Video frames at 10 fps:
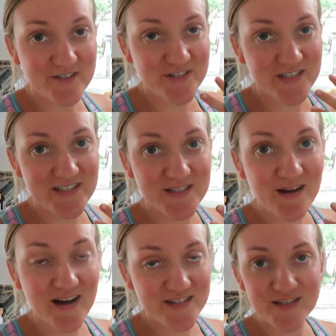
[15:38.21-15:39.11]
which is
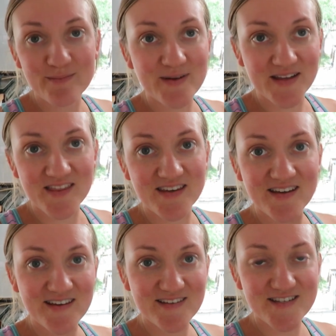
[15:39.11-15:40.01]
awesome, I think.